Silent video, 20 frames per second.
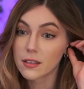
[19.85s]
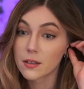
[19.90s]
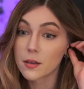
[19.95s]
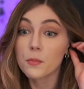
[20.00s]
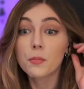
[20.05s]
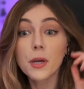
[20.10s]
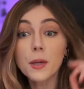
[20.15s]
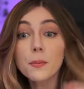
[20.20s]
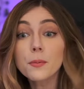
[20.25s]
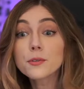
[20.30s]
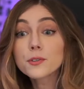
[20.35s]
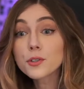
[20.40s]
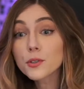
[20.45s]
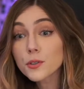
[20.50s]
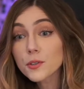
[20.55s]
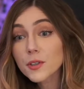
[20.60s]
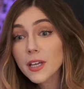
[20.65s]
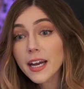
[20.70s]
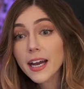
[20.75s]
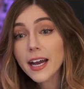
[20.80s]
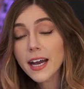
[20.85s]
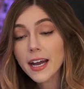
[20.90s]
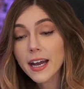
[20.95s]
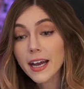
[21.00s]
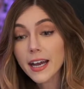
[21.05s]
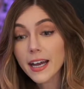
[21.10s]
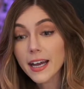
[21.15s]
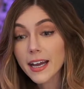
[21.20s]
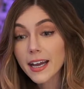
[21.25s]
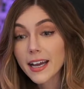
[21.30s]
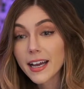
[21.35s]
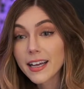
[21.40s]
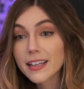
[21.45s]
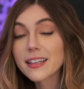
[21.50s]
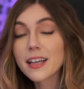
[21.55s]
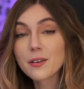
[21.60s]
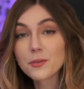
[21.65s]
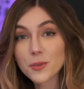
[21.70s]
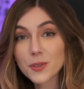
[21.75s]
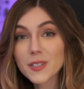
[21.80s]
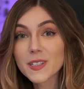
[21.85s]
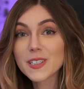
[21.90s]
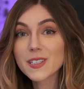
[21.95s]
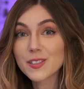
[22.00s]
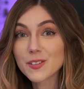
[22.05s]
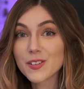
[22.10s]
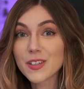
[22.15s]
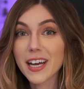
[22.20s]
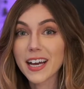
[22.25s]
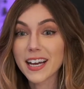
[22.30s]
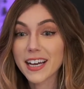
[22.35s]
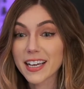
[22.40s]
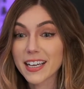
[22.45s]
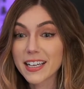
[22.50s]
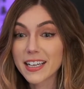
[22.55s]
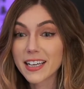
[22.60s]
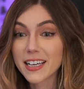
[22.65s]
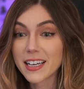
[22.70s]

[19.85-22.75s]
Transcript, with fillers: People do that. They really do that.